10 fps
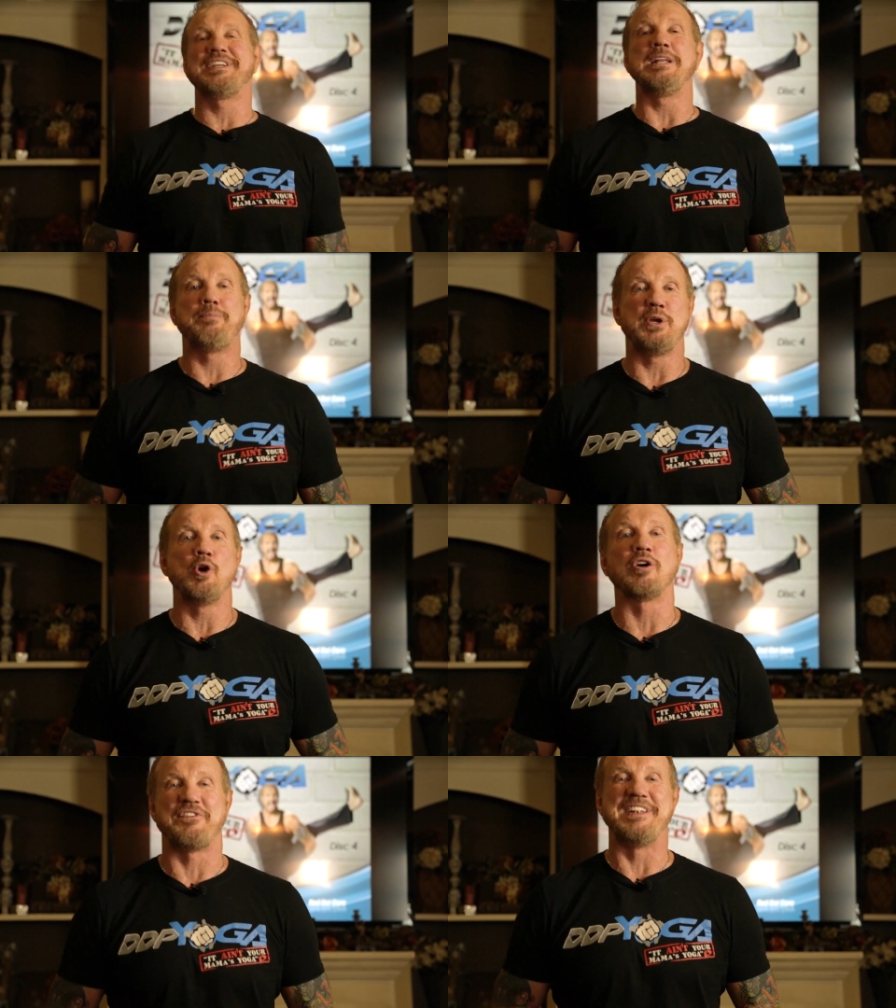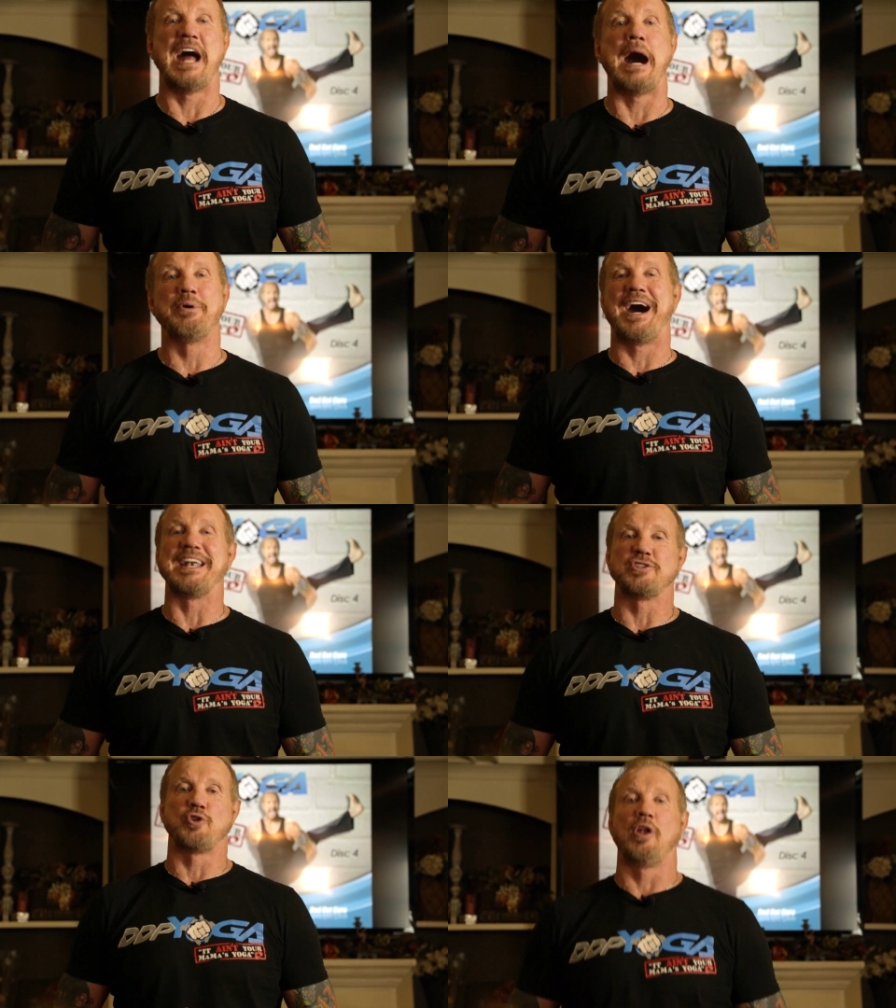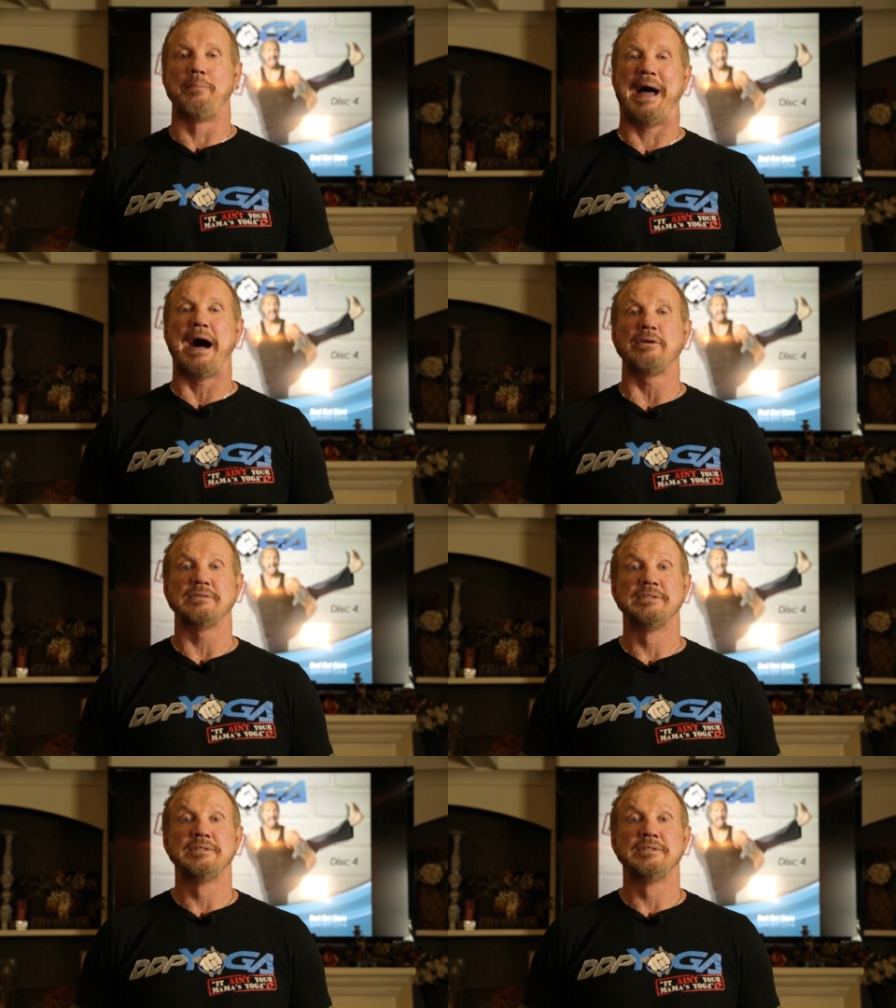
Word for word: DDP Yoga phenomenon is all about,